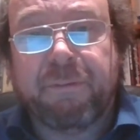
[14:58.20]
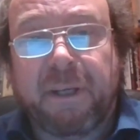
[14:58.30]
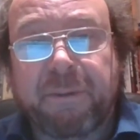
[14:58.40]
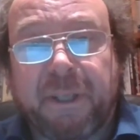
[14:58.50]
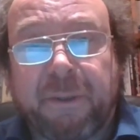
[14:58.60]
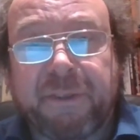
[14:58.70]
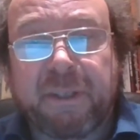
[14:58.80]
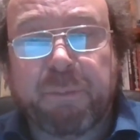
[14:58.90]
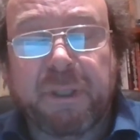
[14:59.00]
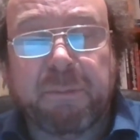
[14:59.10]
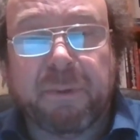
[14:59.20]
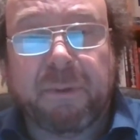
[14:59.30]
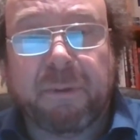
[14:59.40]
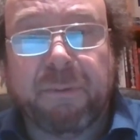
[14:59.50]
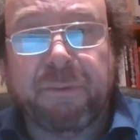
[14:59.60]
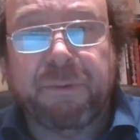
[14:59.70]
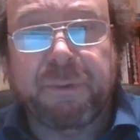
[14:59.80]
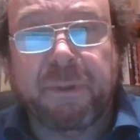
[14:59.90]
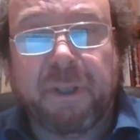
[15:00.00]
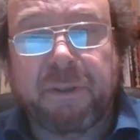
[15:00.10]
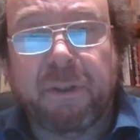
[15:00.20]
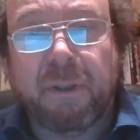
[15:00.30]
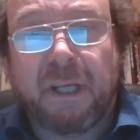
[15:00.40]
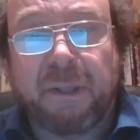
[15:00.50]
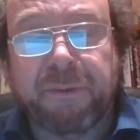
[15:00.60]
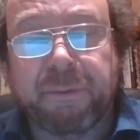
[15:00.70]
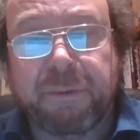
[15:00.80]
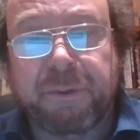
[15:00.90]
found out that people do not know how to